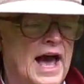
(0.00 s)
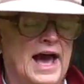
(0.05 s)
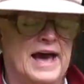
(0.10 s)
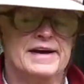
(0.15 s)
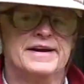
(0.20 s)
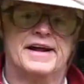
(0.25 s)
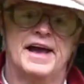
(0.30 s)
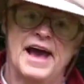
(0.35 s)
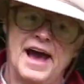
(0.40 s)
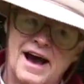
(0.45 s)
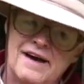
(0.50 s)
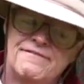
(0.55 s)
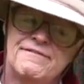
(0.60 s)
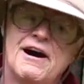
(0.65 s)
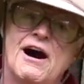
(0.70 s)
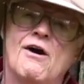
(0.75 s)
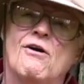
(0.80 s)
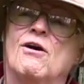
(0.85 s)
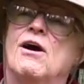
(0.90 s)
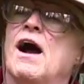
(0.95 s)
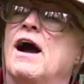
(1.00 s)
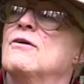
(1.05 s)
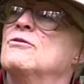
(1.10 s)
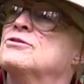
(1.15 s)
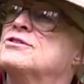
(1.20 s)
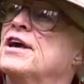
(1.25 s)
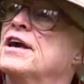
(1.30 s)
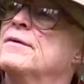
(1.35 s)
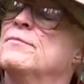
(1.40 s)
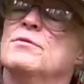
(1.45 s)
and in a half hour I
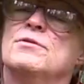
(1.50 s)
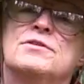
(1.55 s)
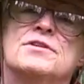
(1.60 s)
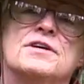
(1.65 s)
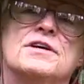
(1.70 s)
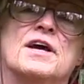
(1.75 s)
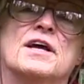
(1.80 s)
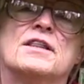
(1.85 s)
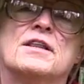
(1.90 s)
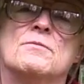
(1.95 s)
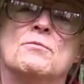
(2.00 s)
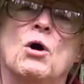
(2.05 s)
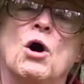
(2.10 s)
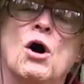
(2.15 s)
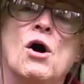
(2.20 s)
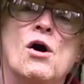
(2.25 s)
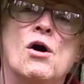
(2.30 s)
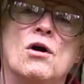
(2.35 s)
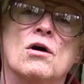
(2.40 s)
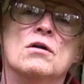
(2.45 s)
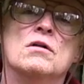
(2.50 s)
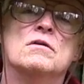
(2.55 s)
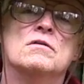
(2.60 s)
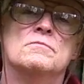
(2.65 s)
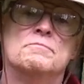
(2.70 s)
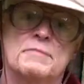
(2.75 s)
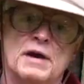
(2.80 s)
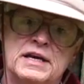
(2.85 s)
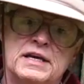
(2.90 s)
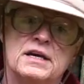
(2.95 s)
was able to get them all
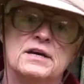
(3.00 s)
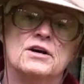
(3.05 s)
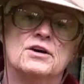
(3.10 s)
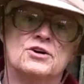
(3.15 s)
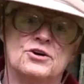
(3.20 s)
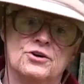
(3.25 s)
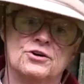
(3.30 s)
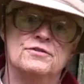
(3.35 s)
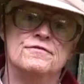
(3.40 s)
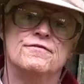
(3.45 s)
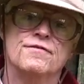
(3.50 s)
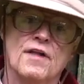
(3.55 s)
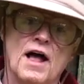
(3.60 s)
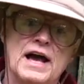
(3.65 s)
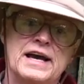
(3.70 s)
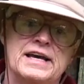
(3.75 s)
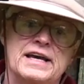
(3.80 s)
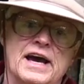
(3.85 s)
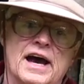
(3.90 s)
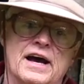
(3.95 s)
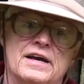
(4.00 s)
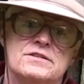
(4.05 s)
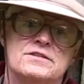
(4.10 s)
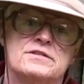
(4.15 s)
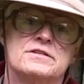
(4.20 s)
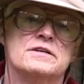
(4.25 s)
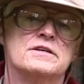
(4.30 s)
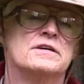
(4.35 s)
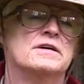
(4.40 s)
making a good fly cast.